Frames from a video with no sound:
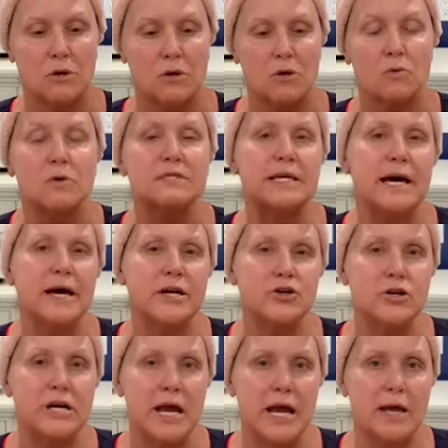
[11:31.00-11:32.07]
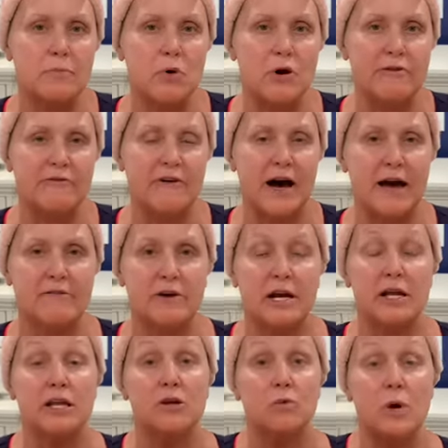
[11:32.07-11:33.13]
was 108.5, and
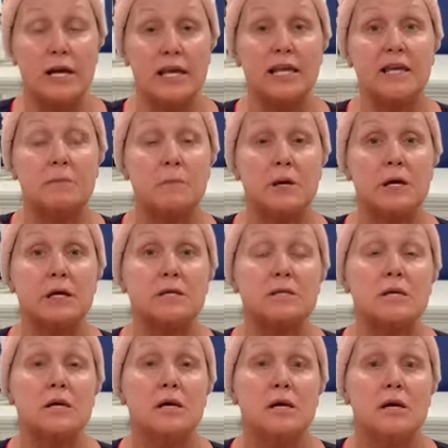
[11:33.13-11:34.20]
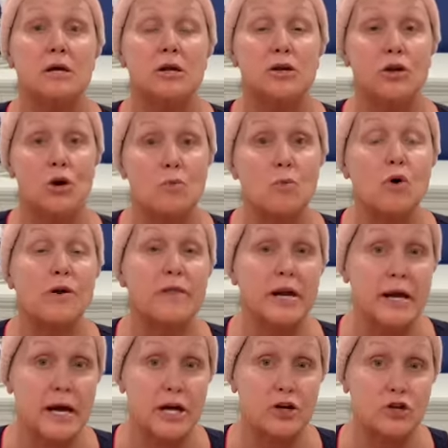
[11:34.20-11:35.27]
you want to keep it no more than
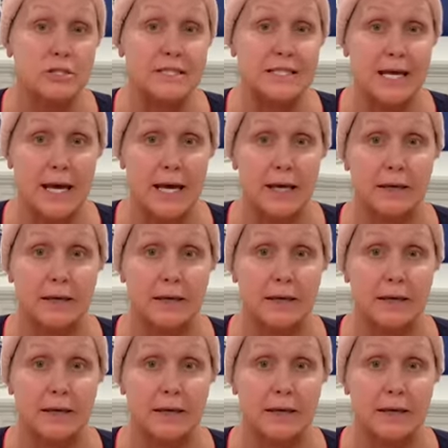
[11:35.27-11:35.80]
110.